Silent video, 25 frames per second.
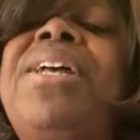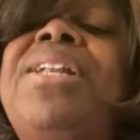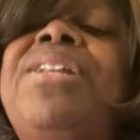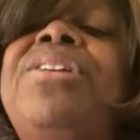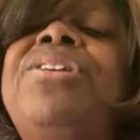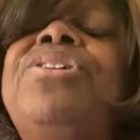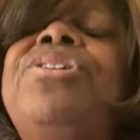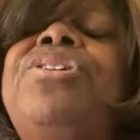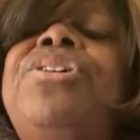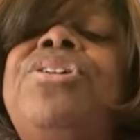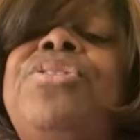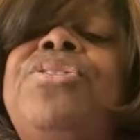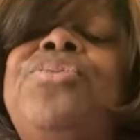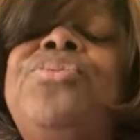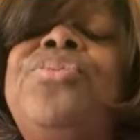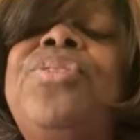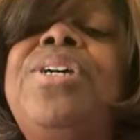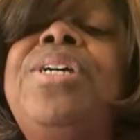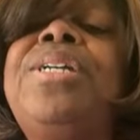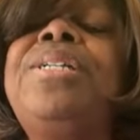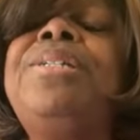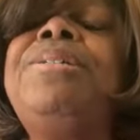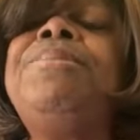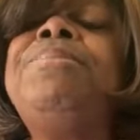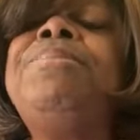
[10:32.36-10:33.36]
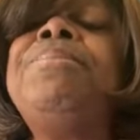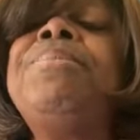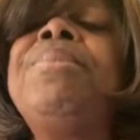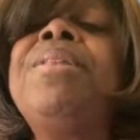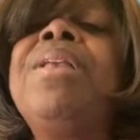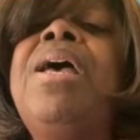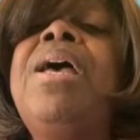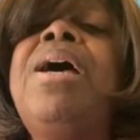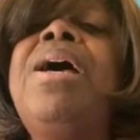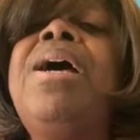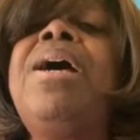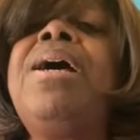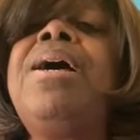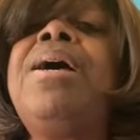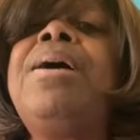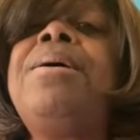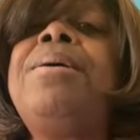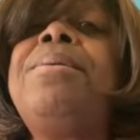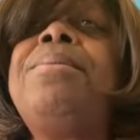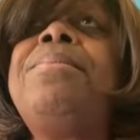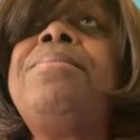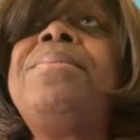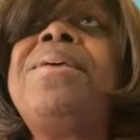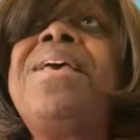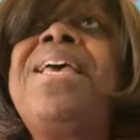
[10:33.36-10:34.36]
had a good run.
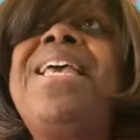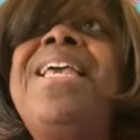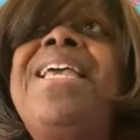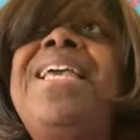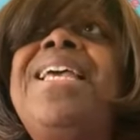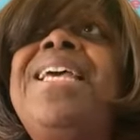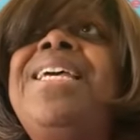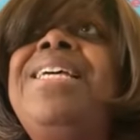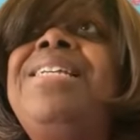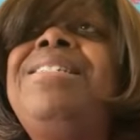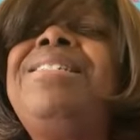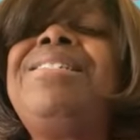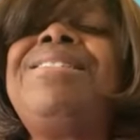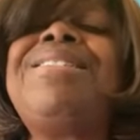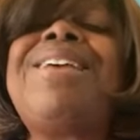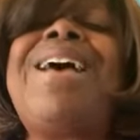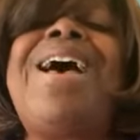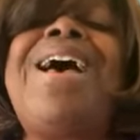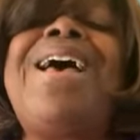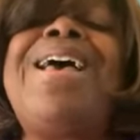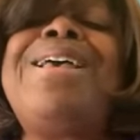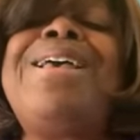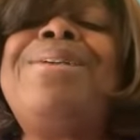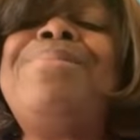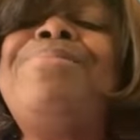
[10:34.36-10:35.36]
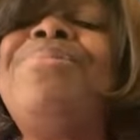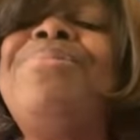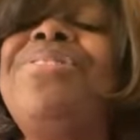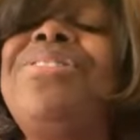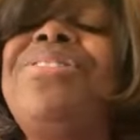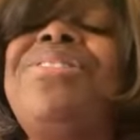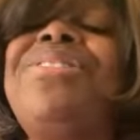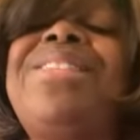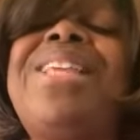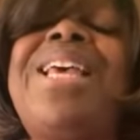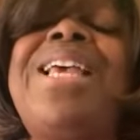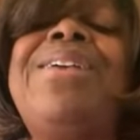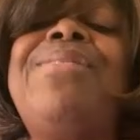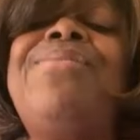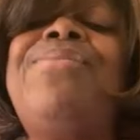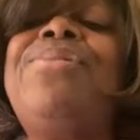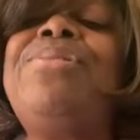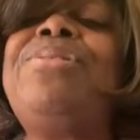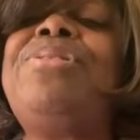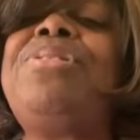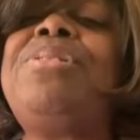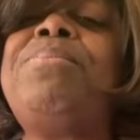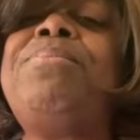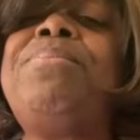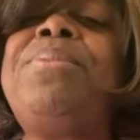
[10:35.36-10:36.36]
And I am just
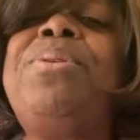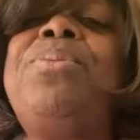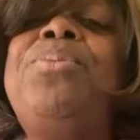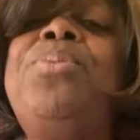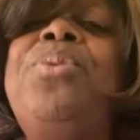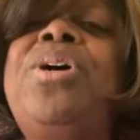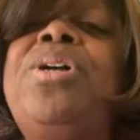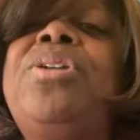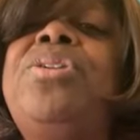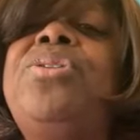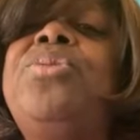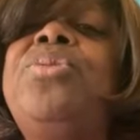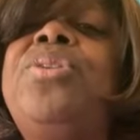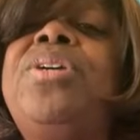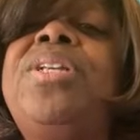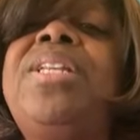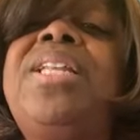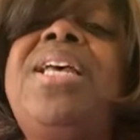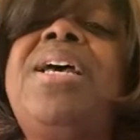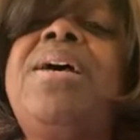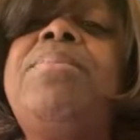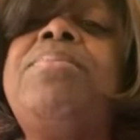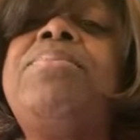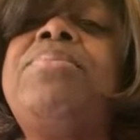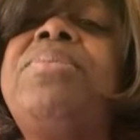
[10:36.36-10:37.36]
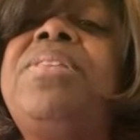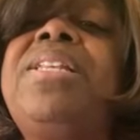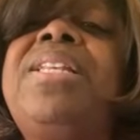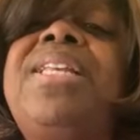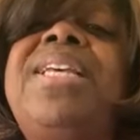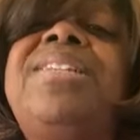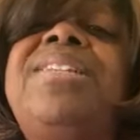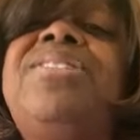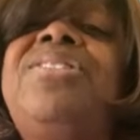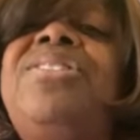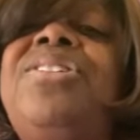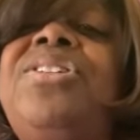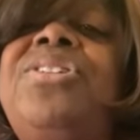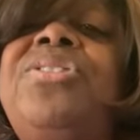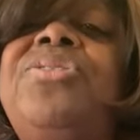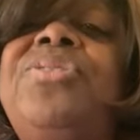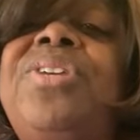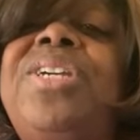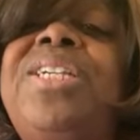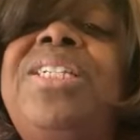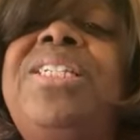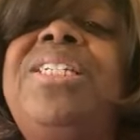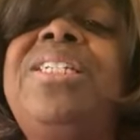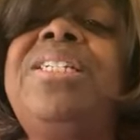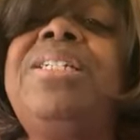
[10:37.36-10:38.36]
thankful to be one who can help the next
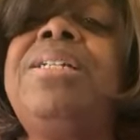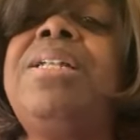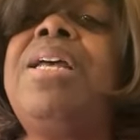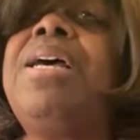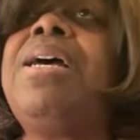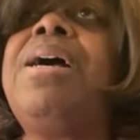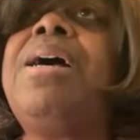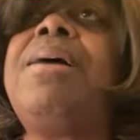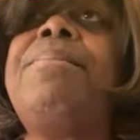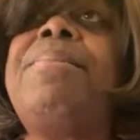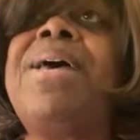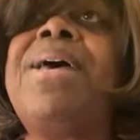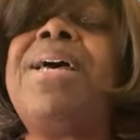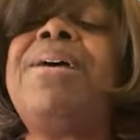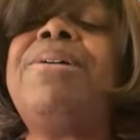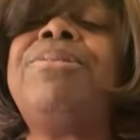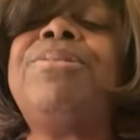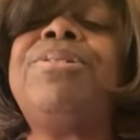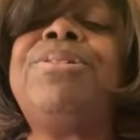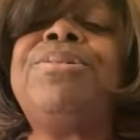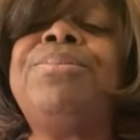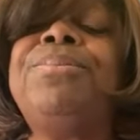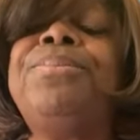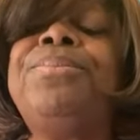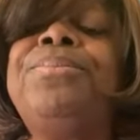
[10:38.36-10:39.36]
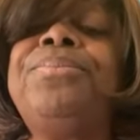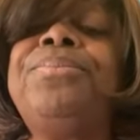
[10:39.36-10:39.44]
generation abound.